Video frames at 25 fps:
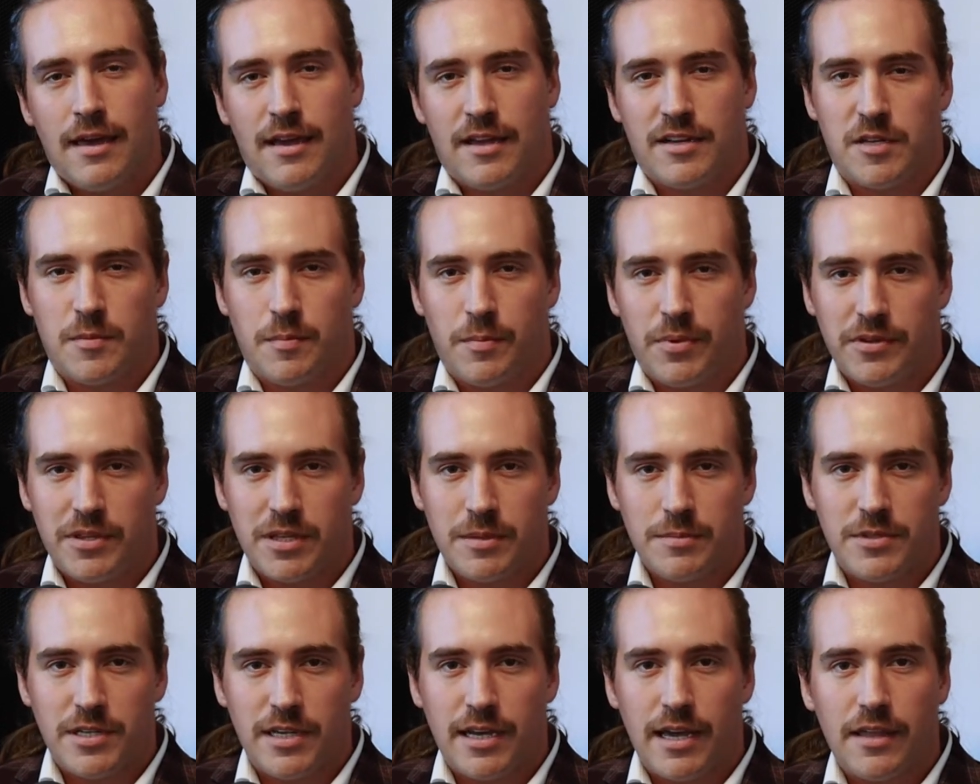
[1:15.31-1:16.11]
and to put
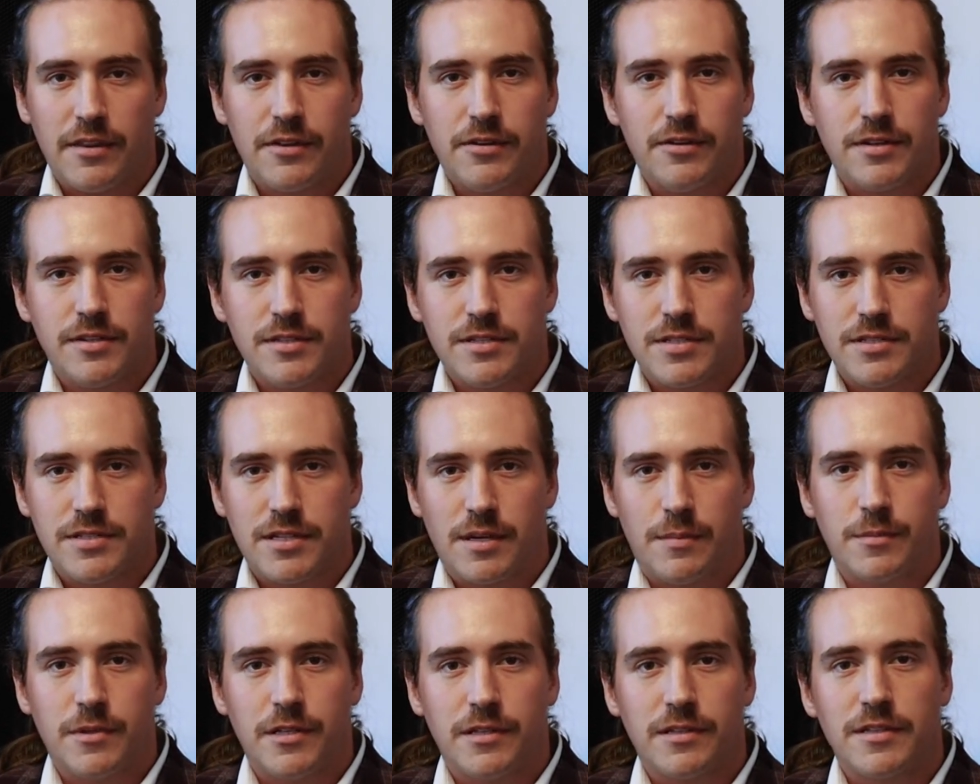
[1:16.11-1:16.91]
them together into
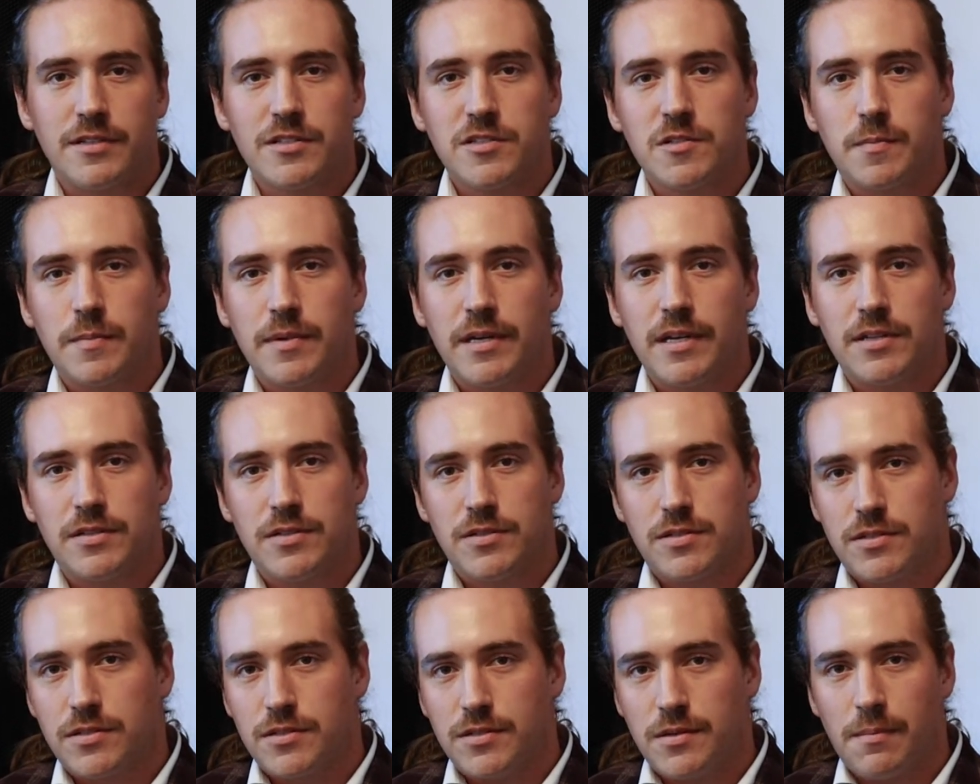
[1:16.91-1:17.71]
something that
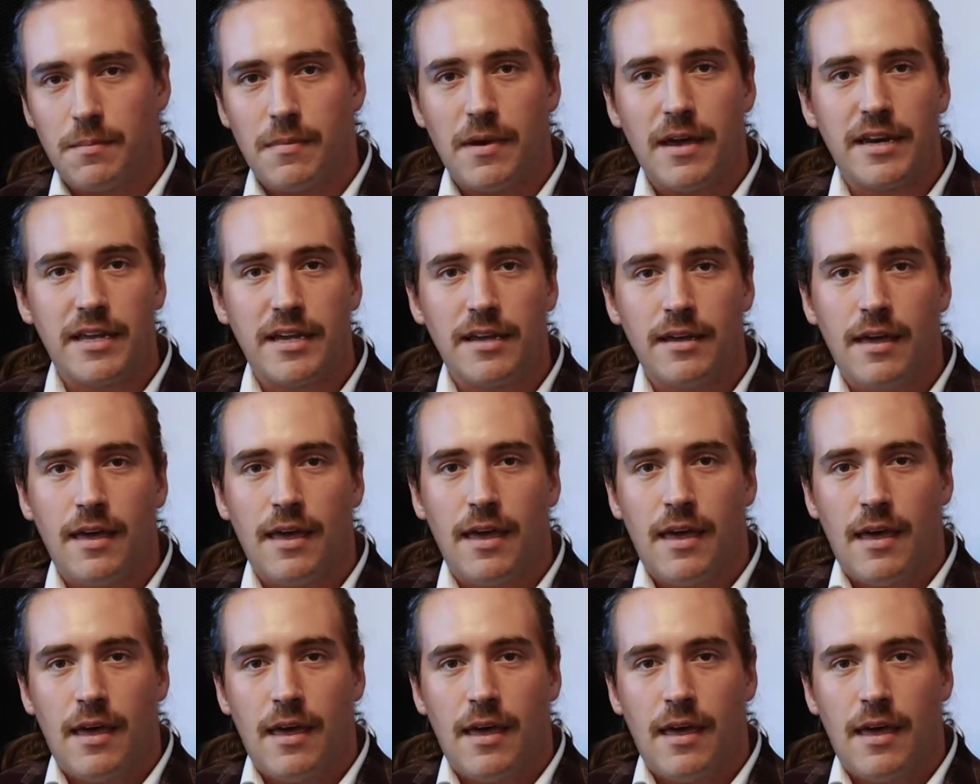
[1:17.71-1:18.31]
speaks to many.